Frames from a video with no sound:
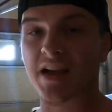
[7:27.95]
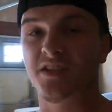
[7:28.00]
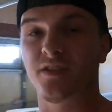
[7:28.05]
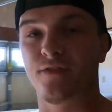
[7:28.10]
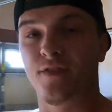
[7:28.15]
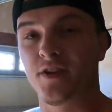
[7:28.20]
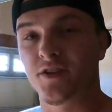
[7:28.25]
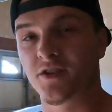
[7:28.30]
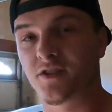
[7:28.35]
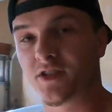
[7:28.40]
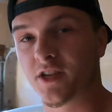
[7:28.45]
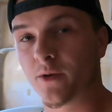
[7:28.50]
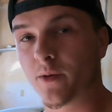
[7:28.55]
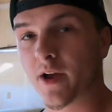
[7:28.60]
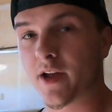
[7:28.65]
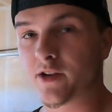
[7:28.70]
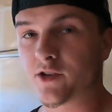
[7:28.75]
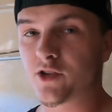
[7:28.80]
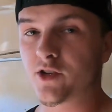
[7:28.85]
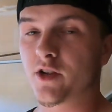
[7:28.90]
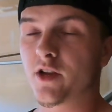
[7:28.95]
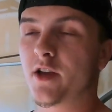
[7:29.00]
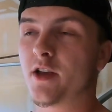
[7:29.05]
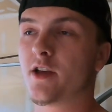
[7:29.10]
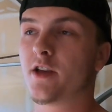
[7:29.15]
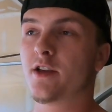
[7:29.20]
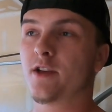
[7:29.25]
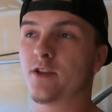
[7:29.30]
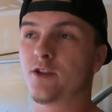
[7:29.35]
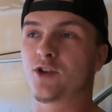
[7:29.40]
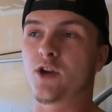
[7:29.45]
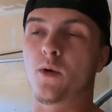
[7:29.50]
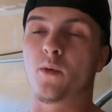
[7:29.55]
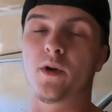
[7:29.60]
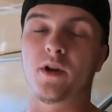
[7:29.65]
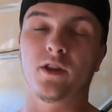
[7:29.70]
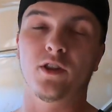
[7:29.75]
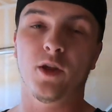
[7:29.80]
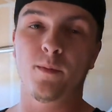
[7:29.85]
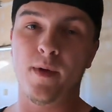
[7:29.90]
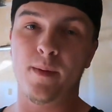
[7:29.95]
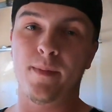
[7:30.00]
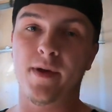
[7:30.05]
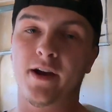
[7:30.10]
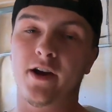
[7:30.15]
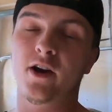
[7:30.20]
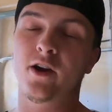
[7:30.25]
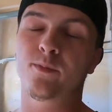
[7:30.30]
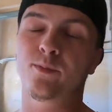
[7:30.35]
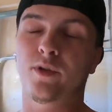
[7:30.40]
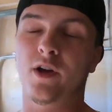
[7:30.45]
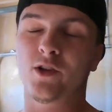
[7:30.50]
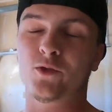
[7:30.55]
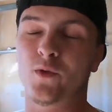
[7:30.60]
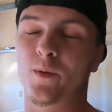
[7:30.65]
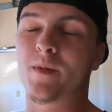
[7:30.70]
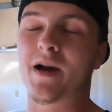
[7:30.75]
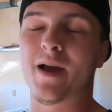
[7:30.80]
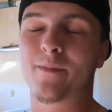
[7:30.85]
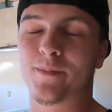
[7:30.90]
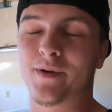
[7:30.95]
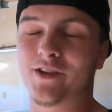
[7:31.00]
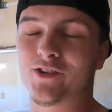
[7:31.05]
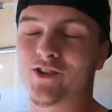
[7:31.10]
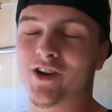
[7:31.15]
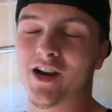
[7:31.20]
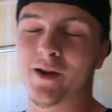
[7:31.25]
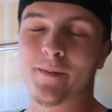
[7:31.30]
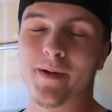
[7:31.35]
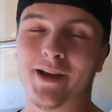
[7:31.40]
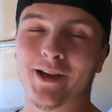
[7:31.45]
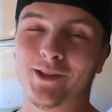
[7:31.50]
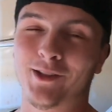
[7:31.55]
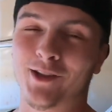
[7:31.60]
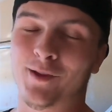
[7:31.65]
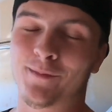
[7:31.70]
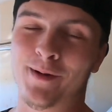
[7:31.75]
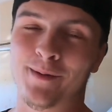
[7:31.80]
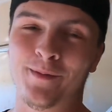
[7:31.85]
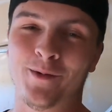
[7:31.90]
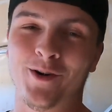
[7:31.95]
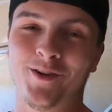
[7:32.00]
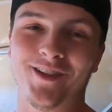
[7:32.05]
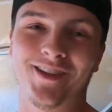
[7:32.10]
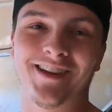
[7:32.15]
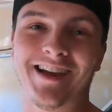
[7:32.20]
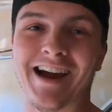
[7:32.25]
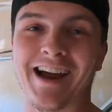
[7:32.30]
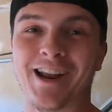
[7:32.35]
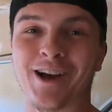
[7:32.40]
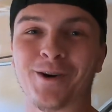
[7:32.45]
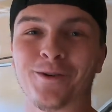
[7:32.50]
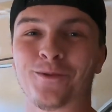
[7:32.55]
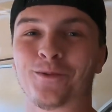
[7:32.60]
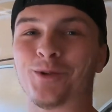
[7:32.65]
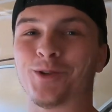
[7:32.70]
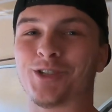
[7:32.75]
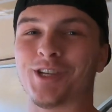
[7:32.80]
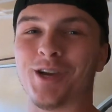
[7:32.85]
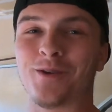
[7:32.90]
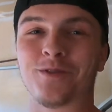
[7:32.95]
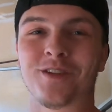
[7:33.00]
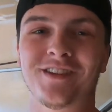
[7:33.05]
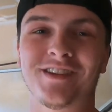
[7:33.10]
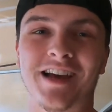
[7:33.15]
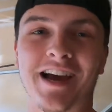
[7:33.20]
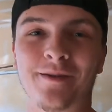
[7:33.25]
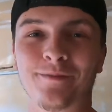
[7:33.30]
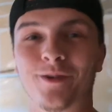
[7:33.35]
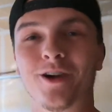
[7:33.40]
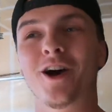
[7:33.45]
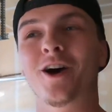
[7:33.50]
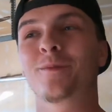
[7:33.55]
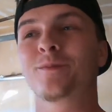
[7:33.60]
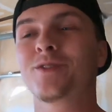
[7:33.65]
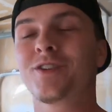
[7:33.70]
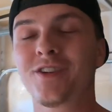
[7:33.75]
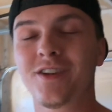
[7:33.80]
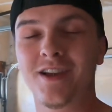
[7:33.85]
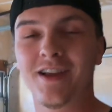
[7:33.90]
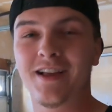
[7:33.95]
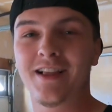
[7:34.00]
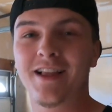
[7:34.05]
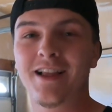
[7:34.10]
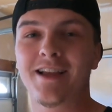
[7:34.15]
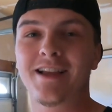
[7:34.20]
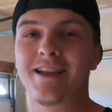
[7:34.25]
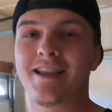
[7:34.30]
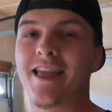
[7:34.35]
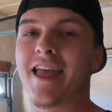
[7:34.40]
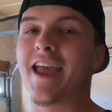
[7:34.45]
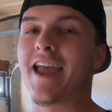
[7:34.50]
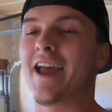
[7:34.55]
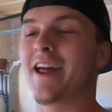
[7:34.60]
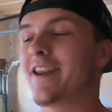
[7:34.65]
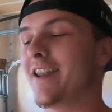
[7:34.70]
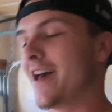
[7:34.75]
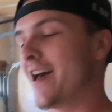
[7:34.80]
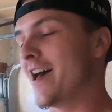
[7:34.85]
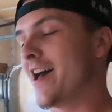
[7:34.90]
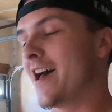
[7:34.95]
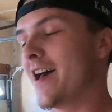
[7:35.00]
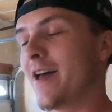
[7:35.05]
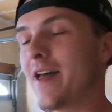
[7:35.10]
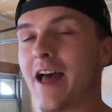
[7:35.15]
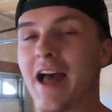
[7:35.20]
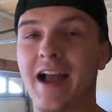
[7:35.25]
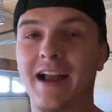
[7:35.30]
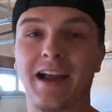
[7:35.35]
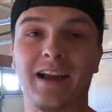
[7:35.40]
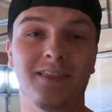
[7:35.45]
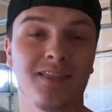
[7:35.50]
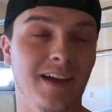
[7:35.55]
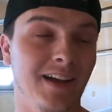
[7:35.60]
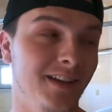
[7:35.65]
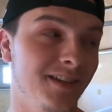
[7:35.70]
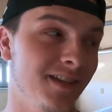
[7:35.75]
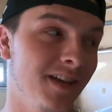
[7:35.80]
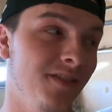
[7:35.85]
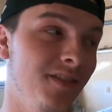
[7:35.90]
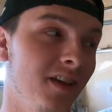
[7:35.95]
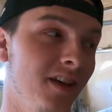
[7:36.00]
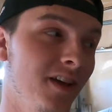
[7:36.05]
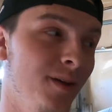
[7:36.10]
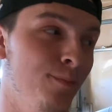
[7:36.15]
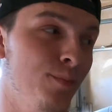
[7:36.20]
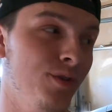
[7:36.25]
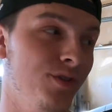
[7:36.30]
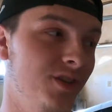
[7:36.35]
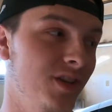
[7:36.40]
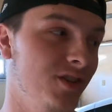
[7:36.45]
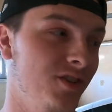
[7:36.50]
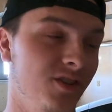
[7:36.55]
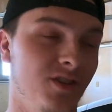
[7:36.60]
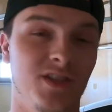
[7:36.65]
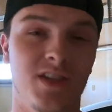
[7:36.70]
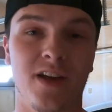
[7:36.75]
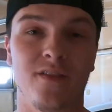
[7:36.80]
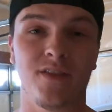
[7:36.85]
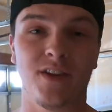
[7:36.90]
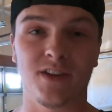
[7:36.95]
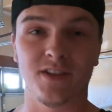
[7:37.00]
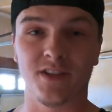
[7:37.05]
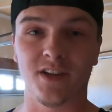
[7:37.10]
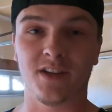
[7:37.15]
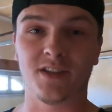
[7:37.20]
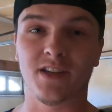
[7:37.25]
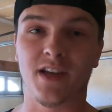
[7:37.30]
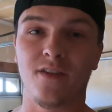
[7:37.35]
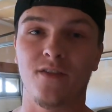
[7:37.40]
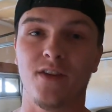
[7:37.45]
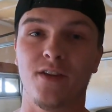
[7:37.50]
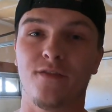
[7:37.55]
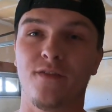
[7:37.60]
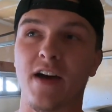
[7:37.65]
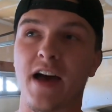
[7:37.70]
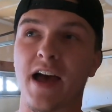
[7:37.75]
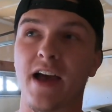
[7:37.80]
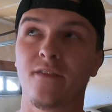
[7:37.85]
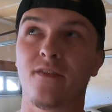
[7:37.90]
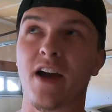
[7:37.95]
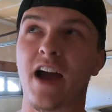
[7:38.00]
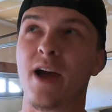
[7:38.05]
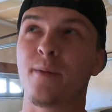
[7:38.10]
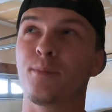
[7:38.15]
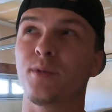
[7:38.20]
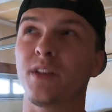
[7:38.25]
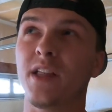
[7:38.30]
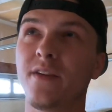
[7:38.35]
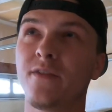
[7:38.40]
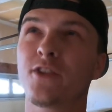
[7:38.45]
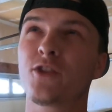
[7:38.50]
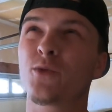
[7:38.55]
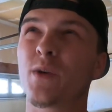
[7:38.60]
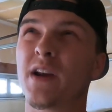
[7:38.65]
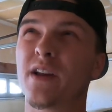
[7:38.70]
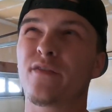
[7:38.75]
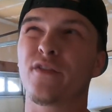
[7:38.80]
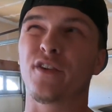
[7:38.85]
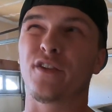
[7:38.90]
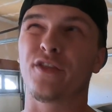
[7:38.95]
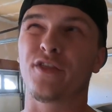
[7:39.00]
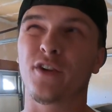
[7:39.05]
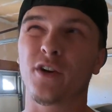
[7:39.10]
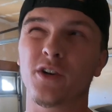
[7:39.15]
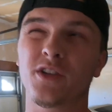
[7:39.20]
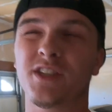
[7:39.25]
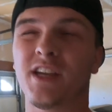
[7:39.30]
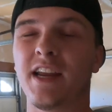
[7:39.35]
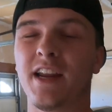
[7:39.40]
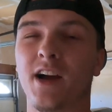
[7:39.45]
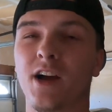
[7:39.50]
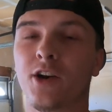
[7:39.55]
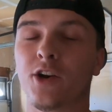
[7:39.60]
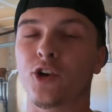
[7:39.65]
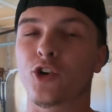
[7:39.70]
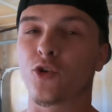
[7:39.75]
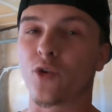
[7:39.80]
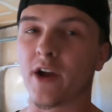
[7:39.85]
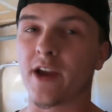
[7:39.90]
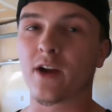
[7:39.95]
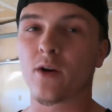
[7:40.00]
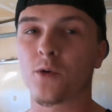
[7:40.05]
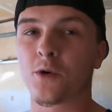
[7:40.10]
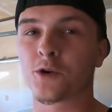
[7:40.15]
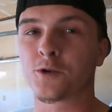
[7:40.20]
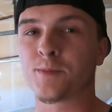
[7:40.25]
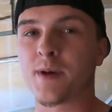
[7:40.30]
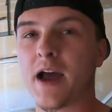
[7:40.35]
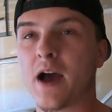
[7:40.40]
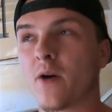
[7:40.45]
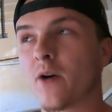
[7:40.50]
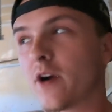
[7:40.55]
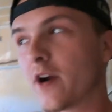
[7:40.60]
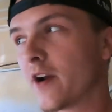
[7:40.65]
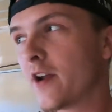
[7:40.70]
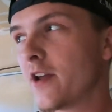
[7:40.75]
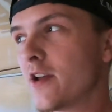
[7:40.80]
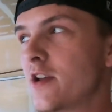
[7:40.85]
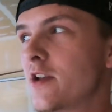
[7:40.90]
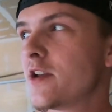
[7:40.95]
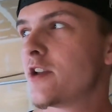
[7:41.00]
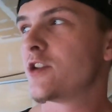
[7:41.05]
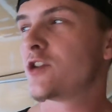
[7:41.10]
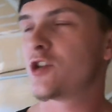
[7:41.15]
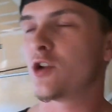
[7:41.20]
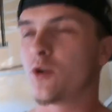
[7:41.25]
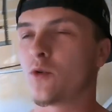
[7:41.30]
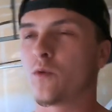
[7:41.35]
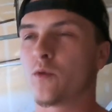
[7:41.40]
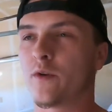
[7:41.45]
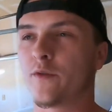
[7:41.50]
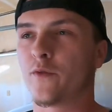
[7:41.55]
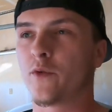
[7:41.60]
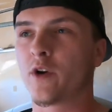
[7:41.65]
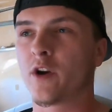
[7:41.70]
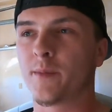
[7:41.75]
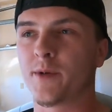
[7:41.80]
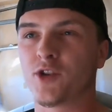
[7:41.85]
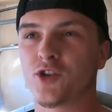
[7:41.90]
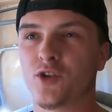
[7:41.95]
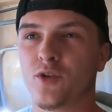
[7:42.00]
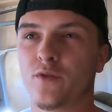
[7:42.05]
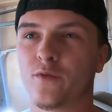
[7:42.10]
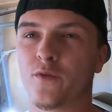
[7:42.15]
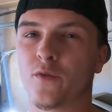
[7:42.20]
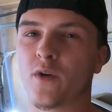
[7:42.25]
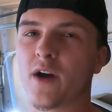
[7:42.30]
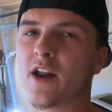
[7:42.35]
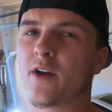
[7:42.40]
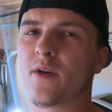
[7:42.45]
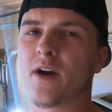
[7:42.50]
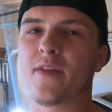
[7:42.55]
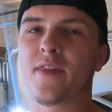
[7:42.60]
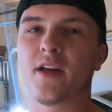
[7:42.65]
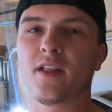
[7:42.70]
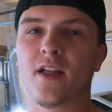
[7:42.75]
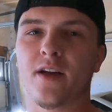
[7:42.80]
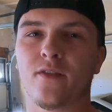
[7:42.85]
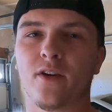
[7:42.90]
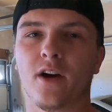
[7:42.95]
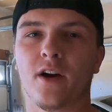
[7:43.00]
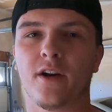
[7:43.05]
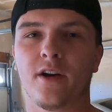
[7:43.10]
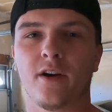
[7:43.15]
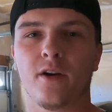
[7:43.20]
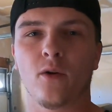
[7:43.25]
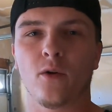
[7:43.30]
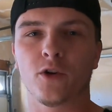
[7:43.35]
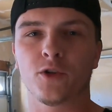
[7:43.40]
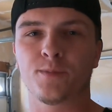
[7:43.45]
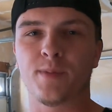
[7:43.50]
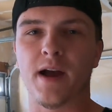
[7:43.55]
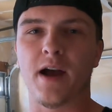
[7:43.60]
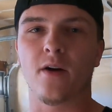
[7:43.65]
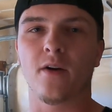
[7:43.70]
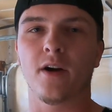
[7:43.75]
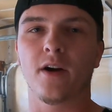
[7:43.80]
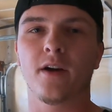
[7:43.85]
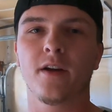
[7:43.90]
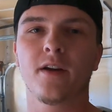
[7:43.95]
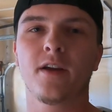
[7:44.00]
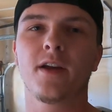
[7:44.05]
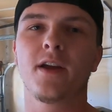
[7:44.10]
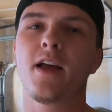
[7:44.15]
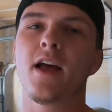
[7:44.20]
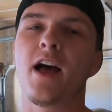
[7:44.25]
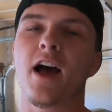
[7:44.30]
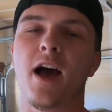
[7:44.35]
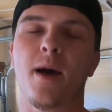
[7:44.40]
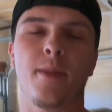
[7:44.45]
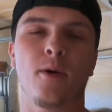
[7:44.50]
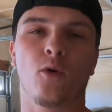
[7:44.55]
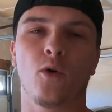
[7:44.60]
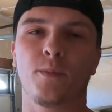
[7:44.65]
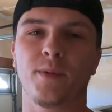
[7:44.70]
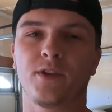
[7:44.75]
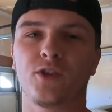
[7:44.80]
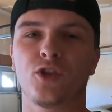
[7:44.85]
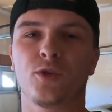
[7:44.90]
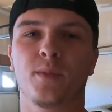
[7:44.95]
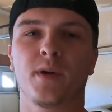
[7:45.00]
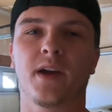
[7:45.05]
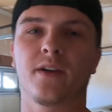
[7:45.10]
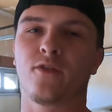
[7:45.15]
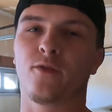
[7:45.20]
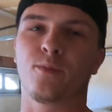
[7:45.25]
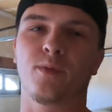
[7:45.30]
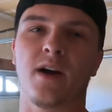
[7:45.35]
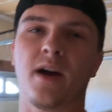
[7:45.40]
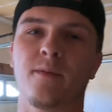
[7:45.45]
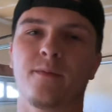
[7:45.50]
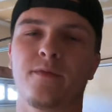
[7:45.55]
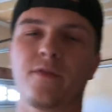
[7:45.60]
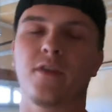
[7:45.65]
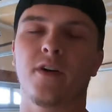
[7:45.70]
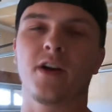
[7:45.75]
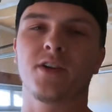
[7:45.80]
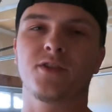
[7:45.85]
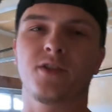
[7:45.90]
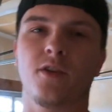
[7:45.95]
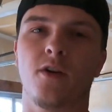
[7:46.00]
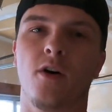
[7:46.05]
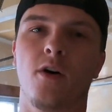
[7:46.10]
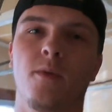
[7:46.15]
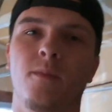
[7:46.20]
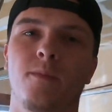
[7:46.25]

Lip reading: efficiency range. So I want a little bit bigger, plus we might be trying to make a little bit more in the dyno. We'll see when the time comes. And I got, like I said, the Precision 7675. I believe it's rated for 1,300 crank horsepower. So if we're gonna be shooting for right around the 1,100 horsepower, that won't be too big of a problem for us at all.